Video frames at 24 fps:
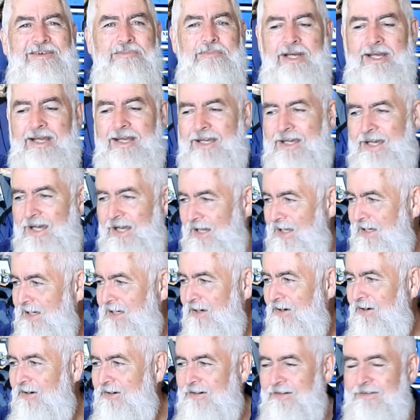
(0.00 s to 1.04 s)
me and Kelly
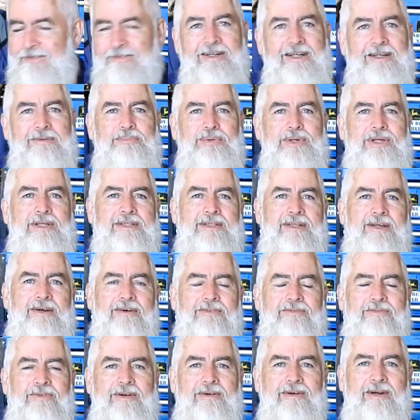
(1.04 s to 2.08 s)
dog, we pissed
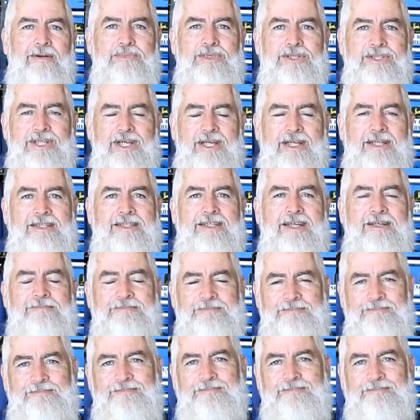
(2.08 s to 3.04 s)
off. We're up the shed. So,